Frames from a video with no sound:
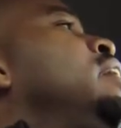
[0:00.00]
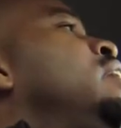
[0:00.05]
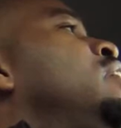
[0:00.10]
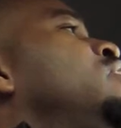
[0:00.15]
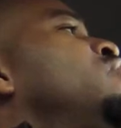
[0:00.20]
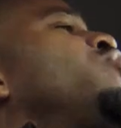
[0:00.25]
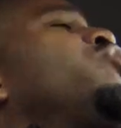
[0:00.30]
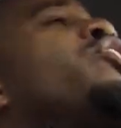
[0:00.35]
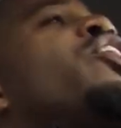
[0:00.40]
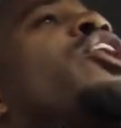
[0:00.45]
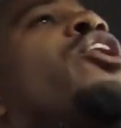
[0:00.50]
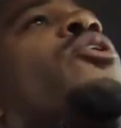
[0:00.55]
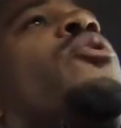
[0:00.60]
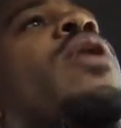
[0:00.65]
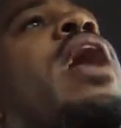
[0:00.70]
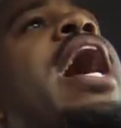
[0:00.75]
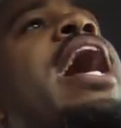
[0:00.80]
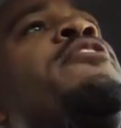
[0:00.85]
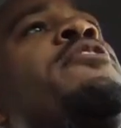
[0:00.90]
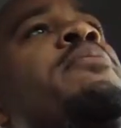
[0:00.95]
So
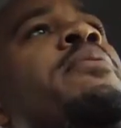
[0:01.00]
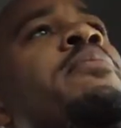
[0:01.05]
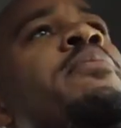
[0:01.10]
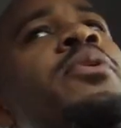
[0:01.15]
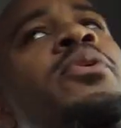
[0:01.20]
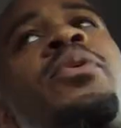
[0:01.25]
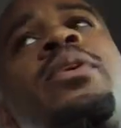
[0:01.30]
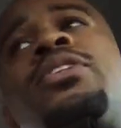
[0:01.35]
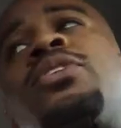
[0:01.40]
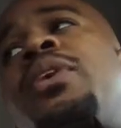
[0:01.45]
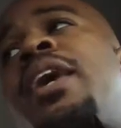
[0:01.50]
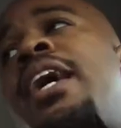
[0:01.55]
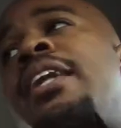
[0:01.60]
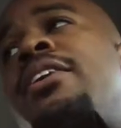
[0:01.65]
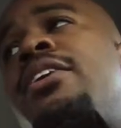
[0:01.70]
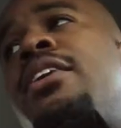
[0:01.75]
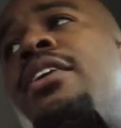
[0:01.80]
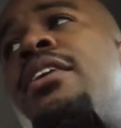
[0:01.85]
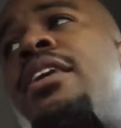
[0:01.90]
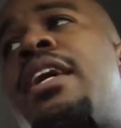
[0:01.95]
I remember going to
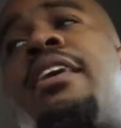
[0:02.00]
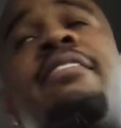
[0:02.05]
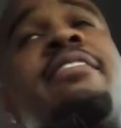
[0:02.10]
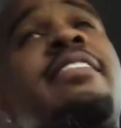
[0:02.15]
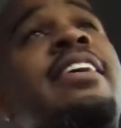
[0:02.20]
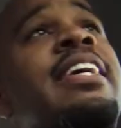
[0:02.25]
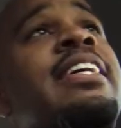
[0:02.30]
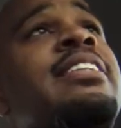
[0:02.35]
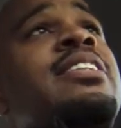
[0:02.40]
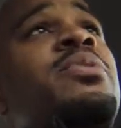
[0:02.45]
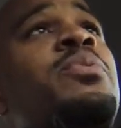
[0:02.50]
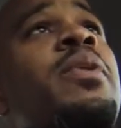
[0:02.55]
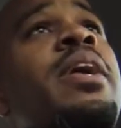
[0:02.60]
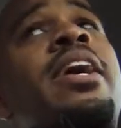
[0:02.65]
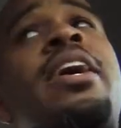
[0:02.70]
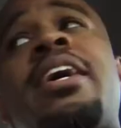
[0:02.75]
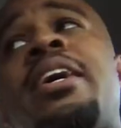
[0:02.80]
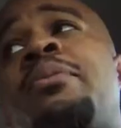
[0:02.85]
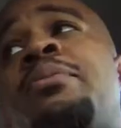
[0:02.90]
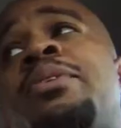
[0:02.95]
other events where
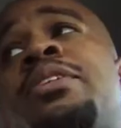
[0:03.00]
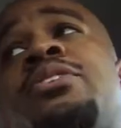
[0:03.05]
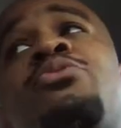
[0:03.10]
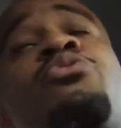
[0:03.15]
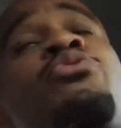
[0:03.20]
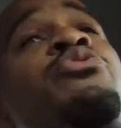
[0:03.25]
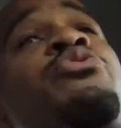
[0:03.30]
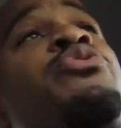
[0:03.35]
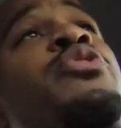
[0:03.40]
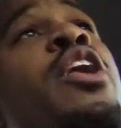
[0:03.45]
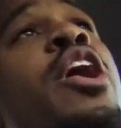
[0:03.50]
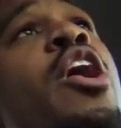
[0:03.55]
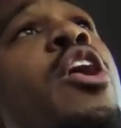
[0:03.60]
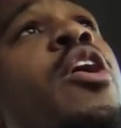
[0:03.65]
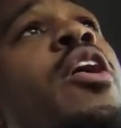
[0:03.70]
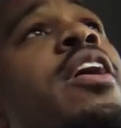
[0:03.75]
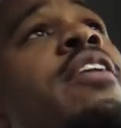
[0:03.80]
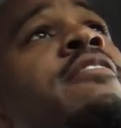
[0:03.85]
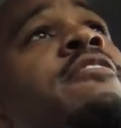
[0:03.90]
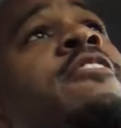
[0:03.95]
it was
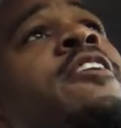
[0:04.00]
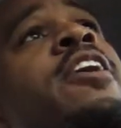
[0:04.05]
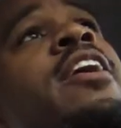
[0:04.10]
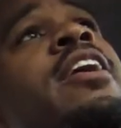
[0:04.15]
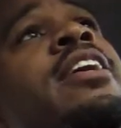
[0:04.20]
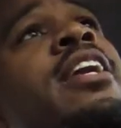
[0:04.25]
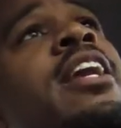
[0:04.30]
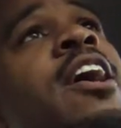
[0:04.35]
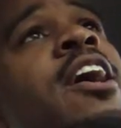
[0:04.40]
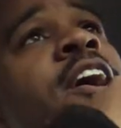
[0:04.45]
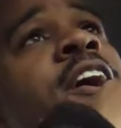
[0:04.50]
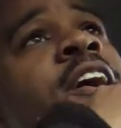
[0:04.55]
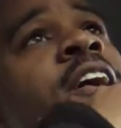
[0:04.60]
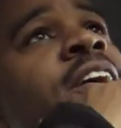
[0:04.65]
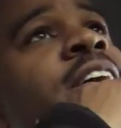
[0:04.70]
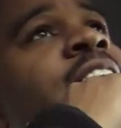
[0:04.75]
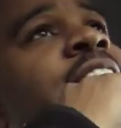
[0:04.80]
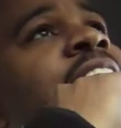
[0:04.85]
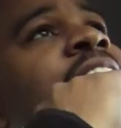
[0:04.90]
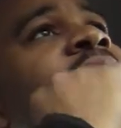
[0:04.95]
very, very long.
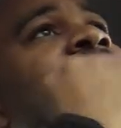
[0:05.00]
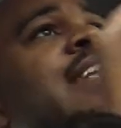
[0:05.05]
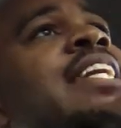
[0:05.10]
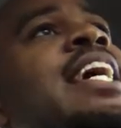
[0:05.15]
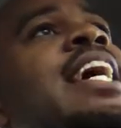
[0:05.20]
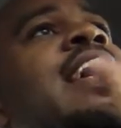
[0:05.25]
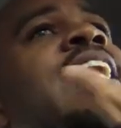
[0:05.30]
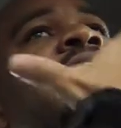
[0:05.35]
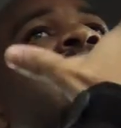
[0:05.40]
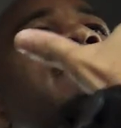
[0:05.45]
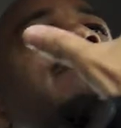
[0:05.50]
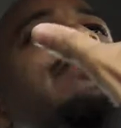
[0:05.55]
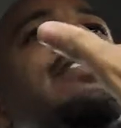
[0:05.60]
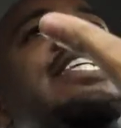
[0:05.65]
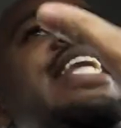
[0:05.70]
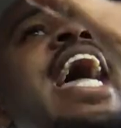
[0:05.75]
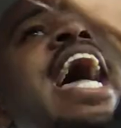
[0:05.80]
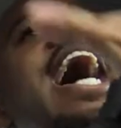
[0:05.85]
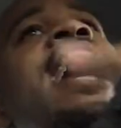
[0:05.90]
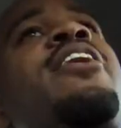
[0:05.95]
And, and
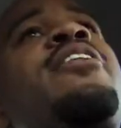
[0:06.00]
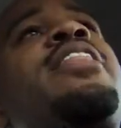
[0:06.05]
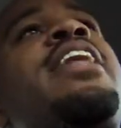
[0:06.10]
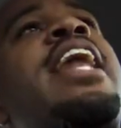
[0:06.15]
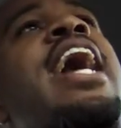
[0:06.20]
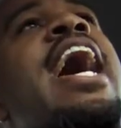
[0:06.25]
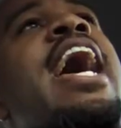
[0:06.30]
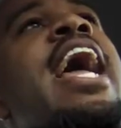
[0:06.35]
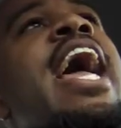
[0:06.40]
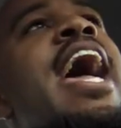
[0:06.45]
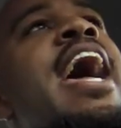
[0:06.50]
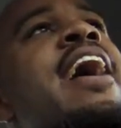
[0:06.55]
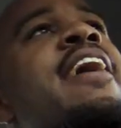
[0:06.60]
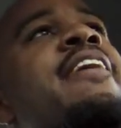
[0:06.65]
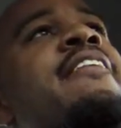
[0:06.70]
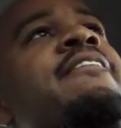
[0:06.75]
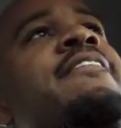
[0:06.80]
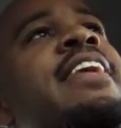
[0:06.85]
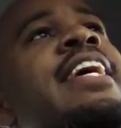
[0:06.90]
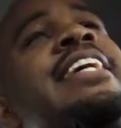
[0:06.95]
now that I
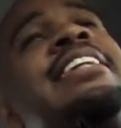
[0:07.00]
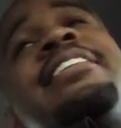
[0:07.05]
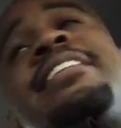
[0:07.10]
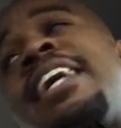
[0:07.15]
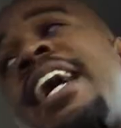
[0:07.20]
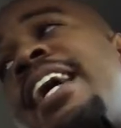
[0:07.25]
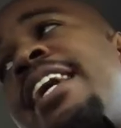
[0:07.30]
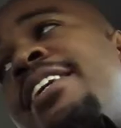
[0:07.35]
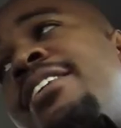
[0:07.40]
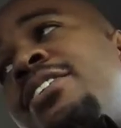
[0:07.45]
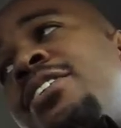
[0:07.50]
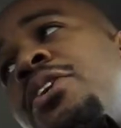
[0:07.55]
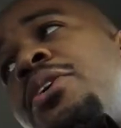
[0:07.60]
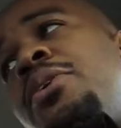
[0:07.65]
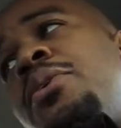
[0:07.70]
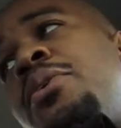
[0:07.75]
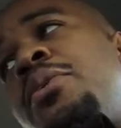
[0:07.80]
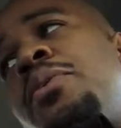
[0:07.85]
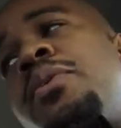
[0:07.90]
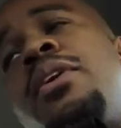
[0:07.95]
have insight into,
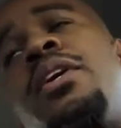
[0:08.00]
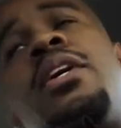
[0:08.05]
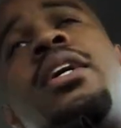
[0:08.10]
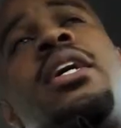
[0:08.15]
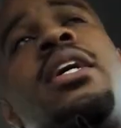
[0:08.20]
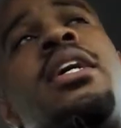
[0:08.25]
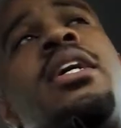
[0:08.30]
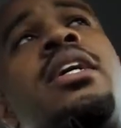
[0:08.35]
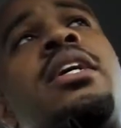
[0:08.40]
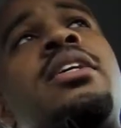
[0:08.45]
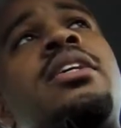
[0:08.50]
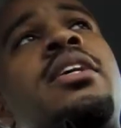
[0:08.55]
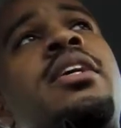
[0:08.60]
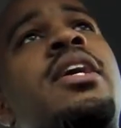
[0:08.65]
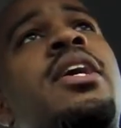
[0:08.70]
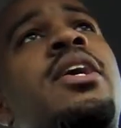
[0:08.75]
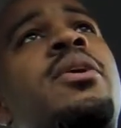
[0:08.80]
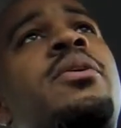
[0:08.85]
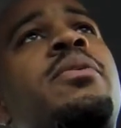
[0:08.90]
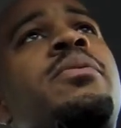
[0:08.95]
you
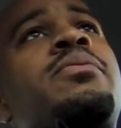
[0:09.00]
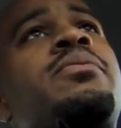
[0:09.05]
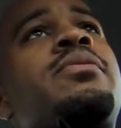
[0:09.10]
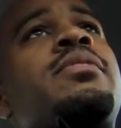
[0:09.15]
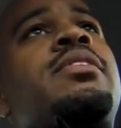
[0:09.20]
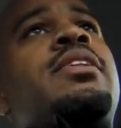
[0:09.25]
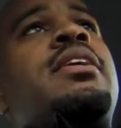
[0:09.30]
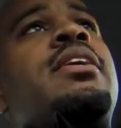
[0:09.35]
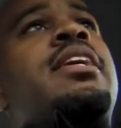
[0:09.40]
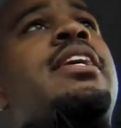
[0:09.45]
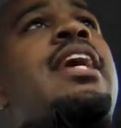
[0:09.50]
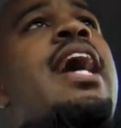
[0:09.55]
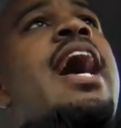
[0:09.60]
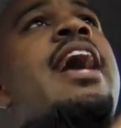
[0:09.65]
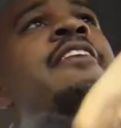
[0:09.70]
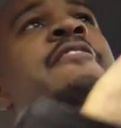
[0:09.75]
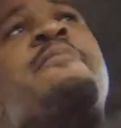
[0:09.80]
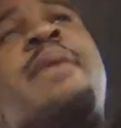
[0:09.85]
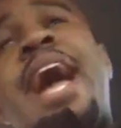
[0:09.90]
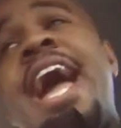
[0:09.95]
know, the kind
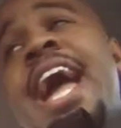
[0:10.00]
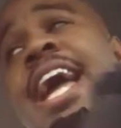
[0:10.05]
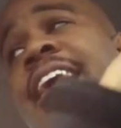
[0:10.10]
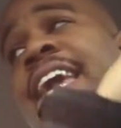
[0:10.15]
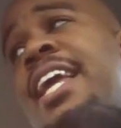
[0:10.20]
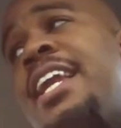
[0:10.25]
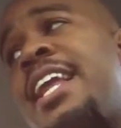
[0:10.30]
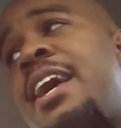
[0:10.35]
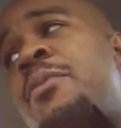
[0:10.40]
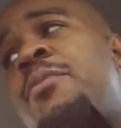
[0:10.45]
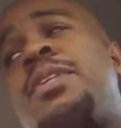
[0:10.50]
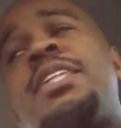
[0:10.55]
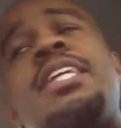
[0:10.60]
of back end that was